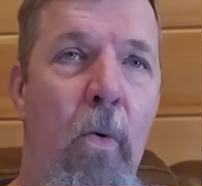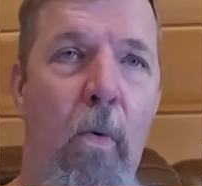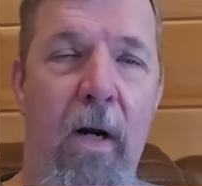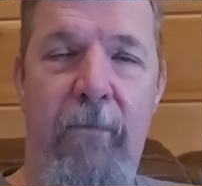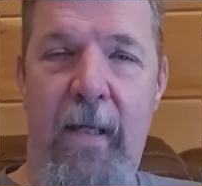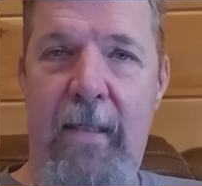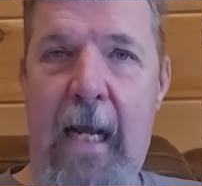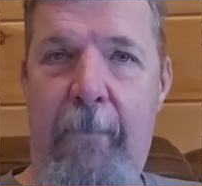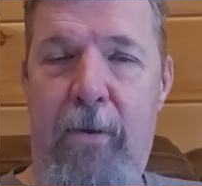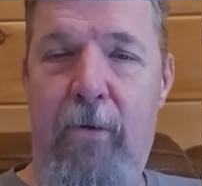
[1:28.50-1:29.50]
one of the
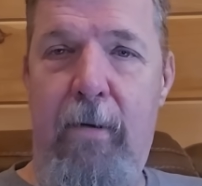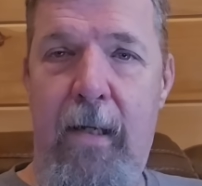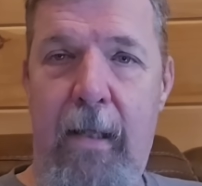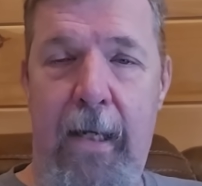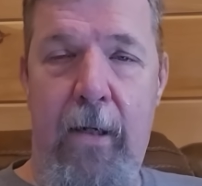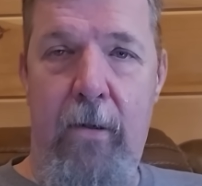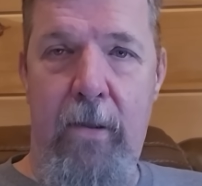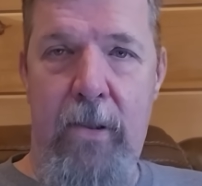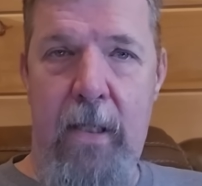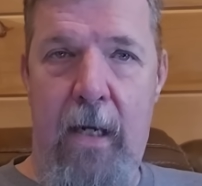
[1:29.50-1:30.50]
top three
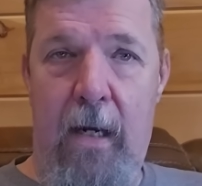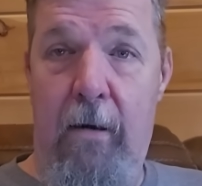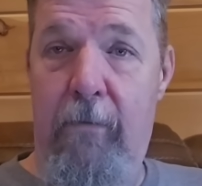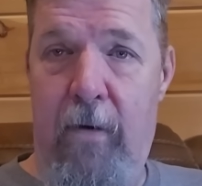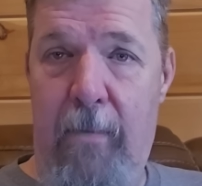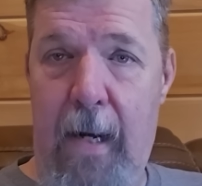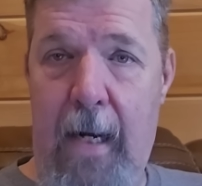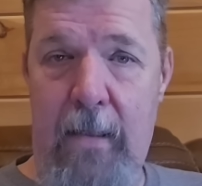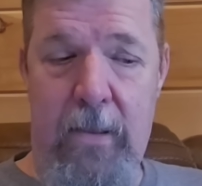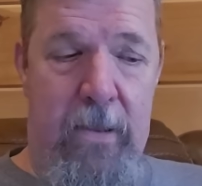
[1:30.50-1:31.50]
leaders of
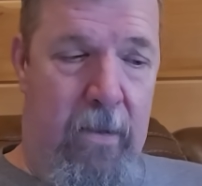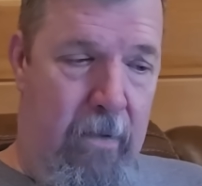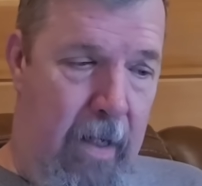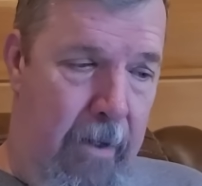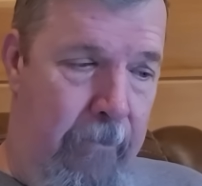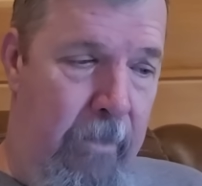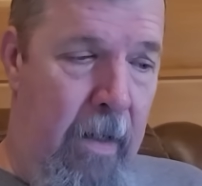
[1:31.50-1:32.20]
Hamas. Okay.